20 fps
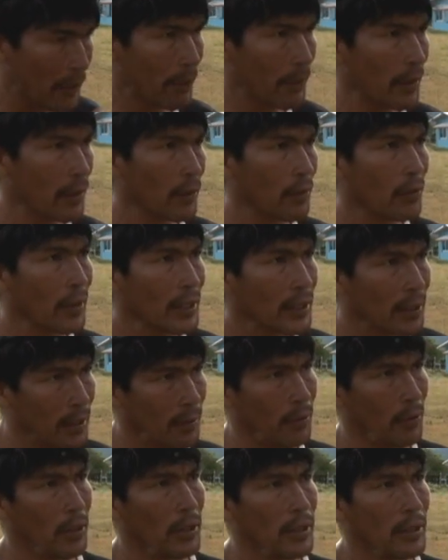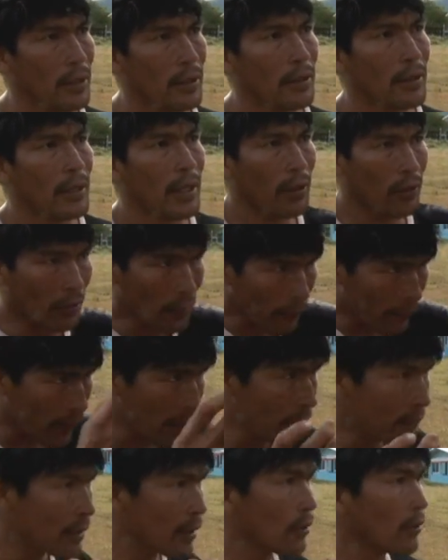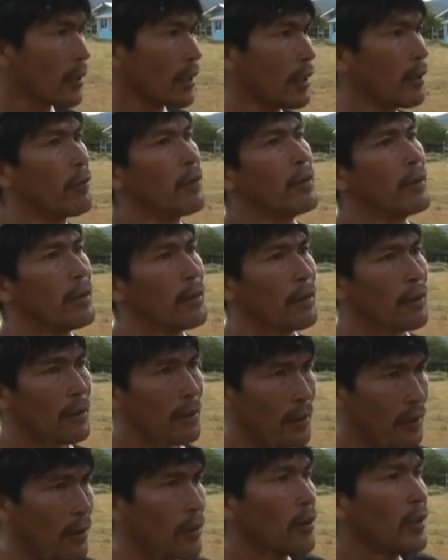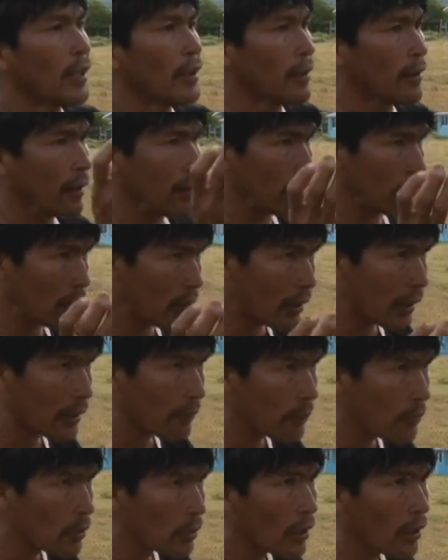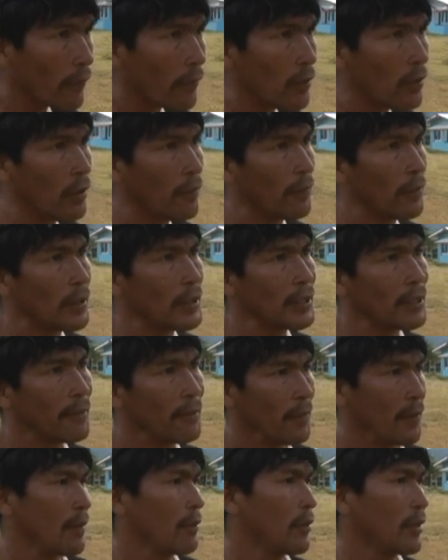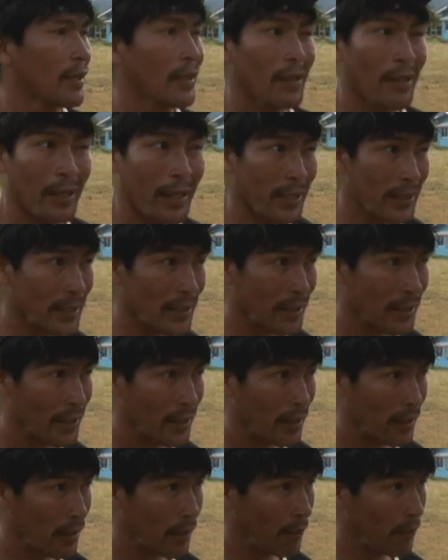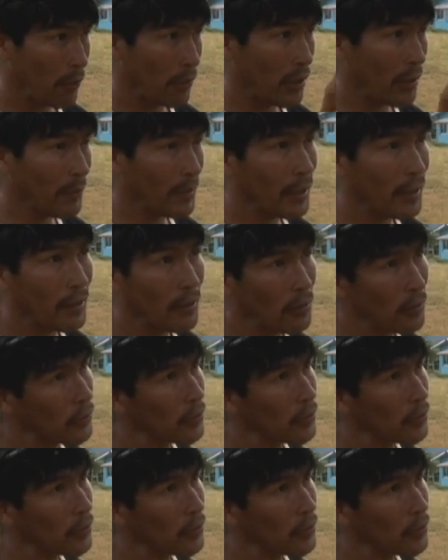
people to watch the birds. Take out flames, look at our look at look, look at the beauty of the universe. Mm, mm, But less prohibited, no